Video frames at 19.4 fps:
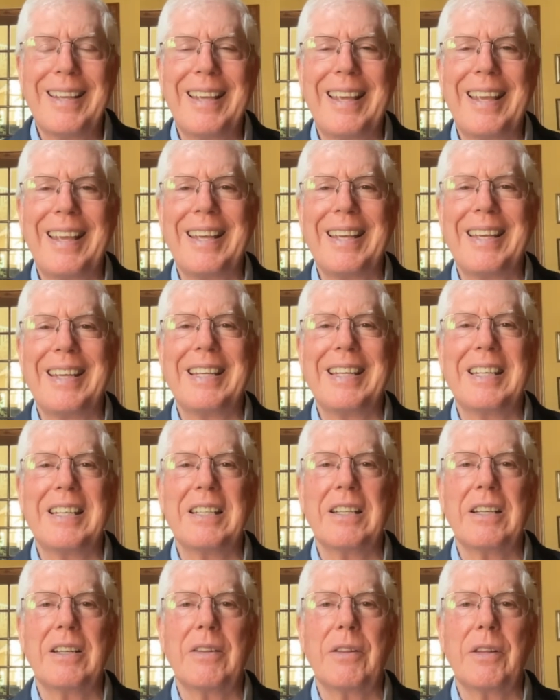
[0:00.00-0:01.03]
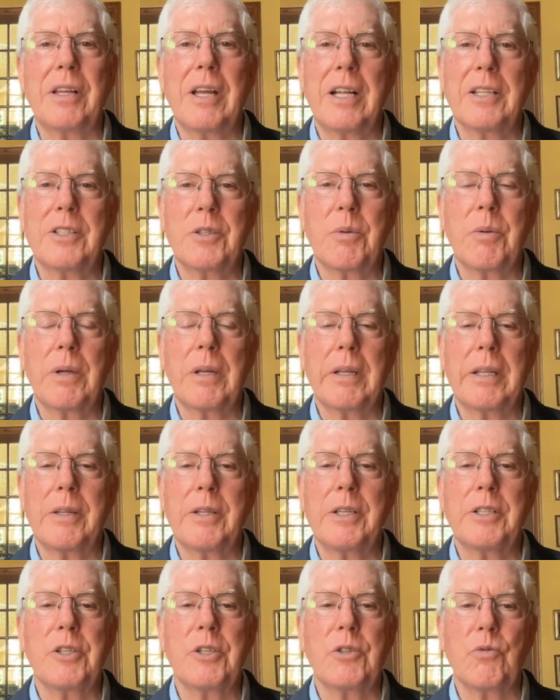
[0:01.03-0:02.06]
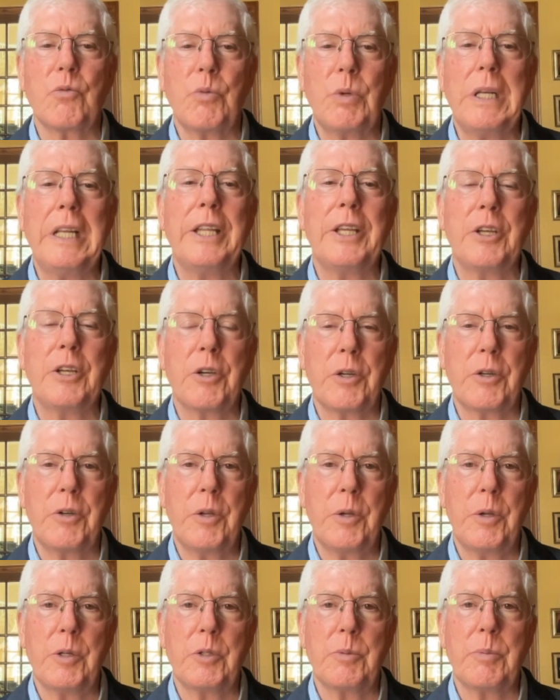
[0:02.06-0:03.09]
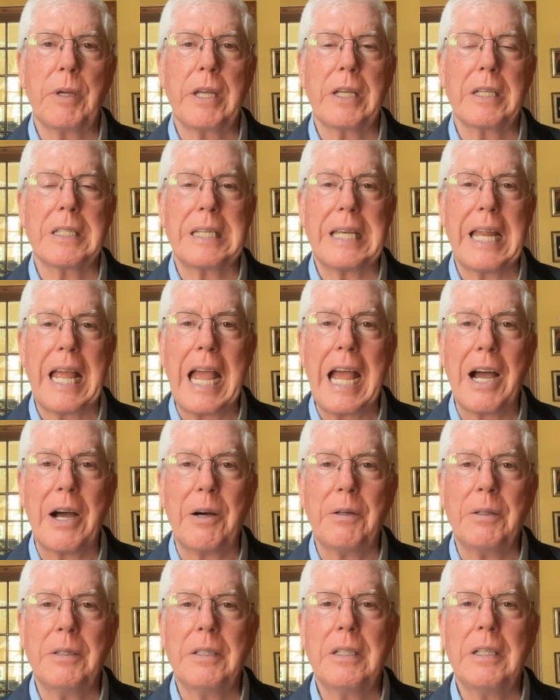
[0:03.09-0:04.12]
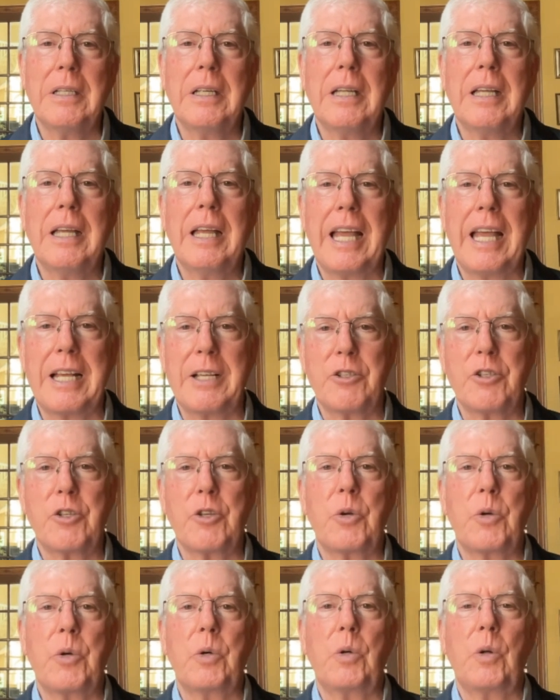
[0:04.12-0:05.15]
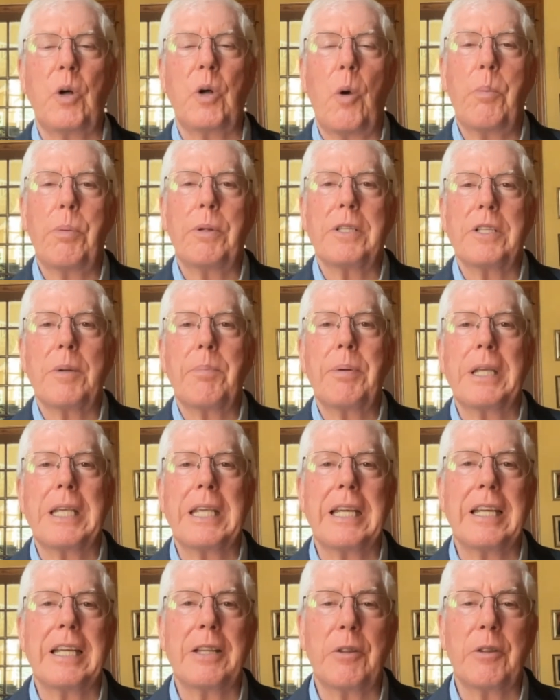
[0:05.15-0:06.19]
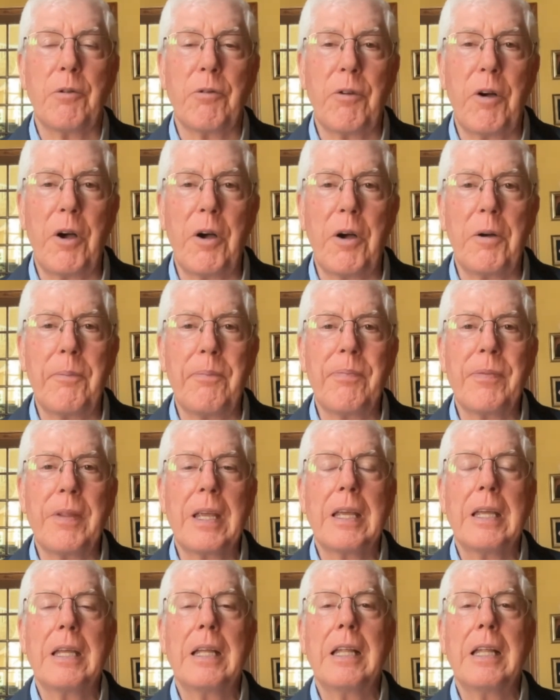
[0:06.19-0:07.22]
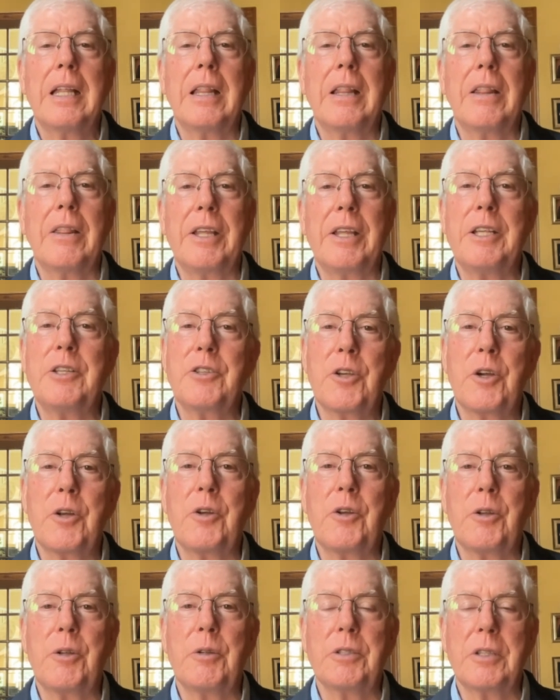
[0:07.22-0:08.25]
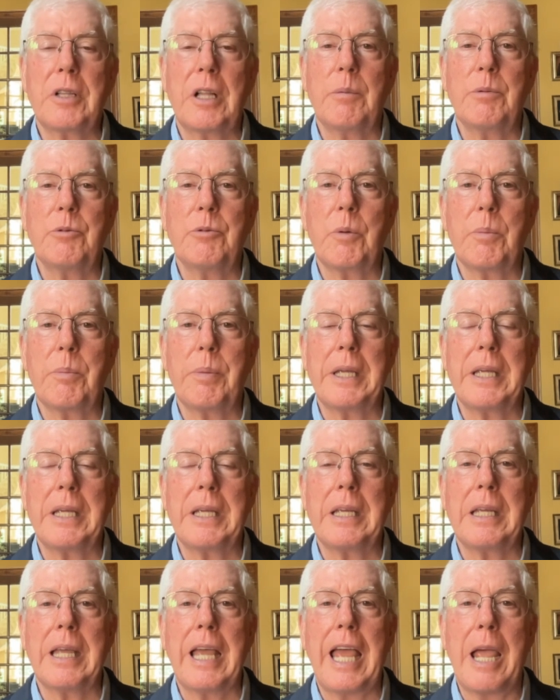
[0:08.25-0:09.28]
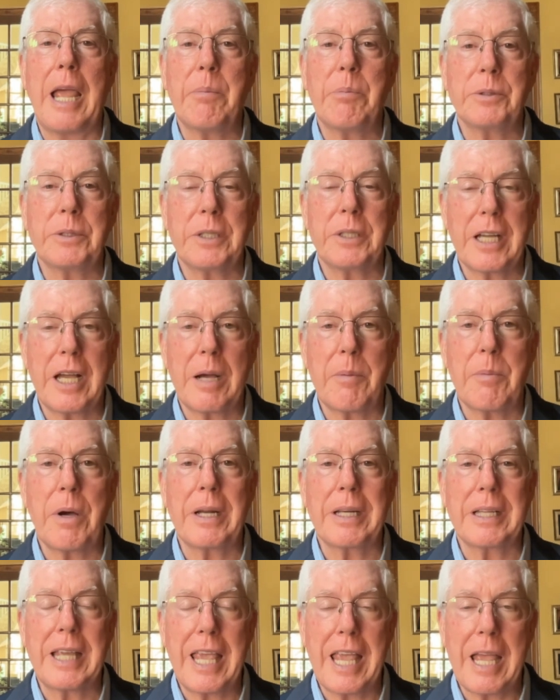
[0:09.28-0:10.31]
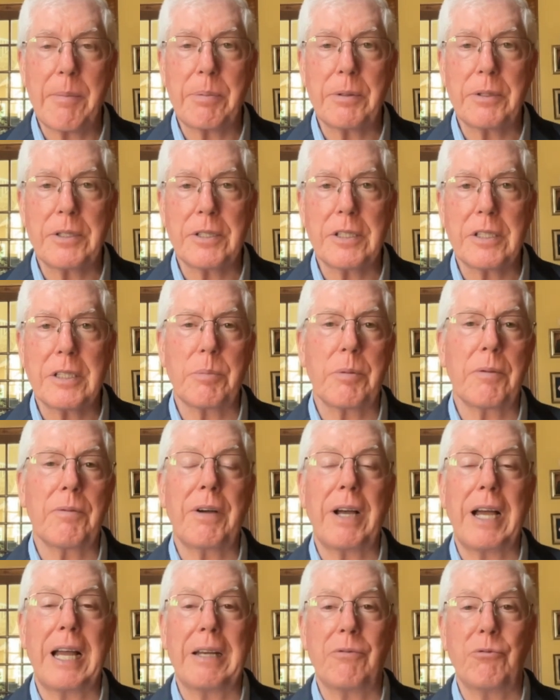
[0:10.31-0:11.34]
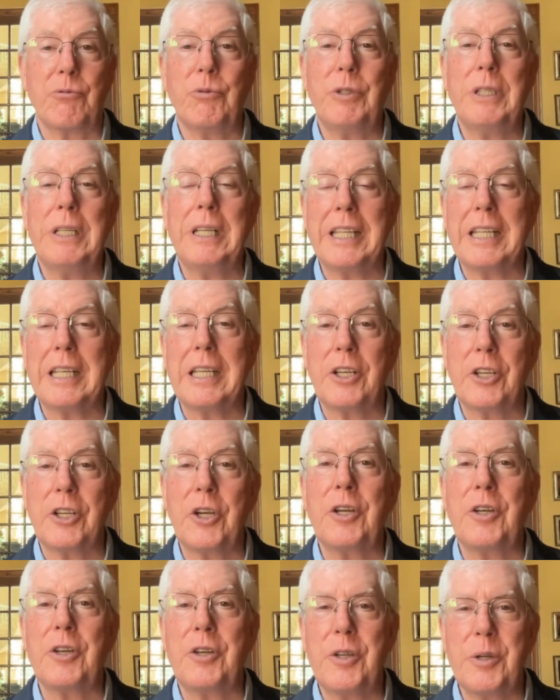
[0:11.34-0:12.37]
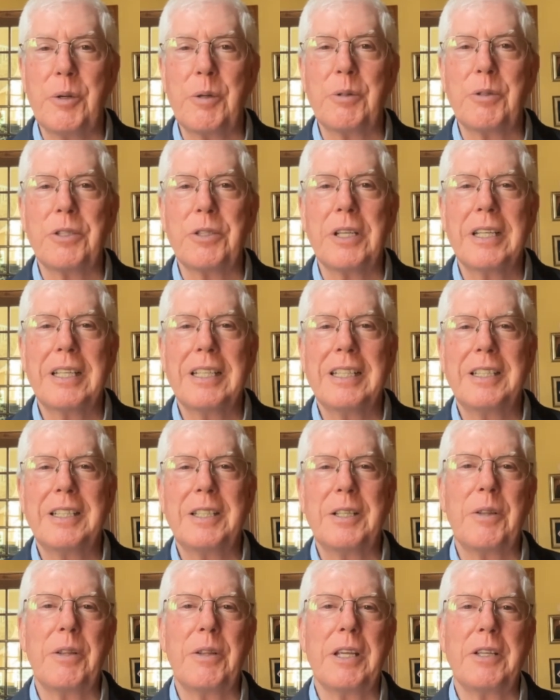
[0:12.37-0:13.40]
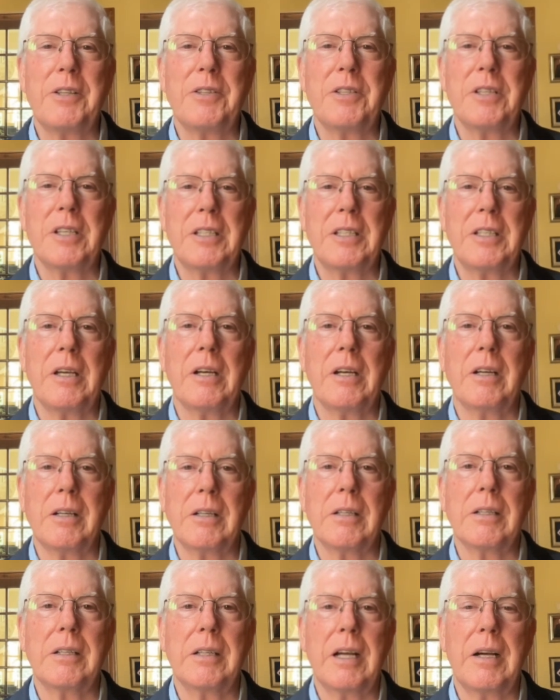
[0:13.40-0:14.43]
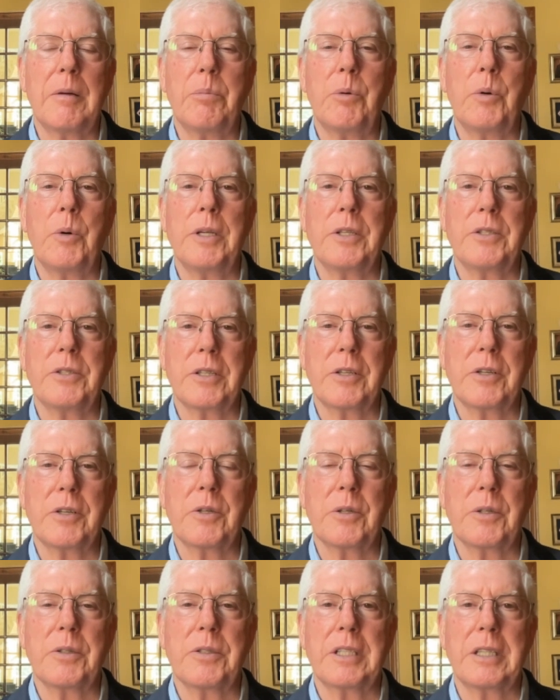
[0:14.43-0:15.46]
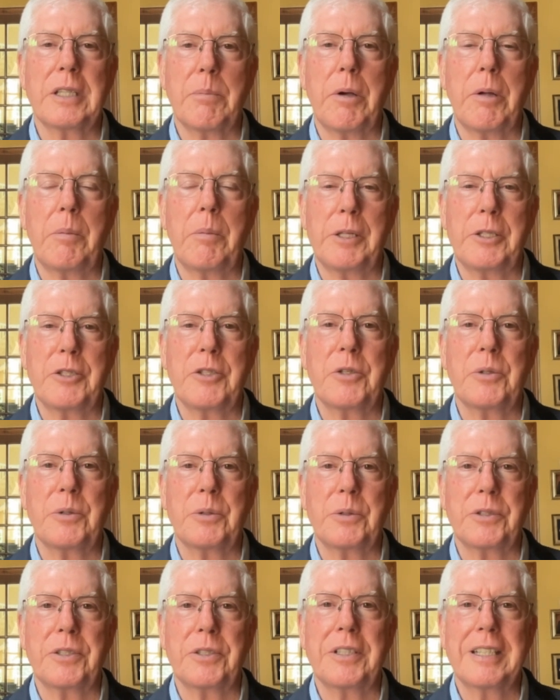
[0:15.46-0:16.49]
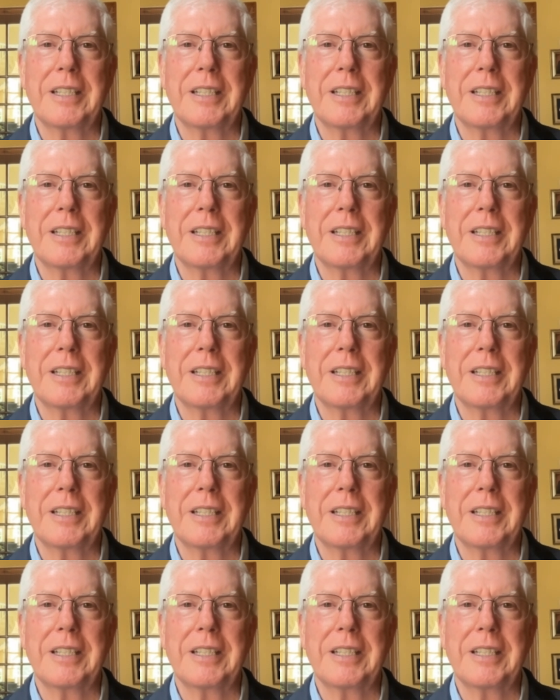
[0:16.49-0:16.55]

And consequently, this is really good news because now, as school opens up again in the fall, these Good News Clubs will be able to come on campus to provide really good news to these young boys and girls in the public schools.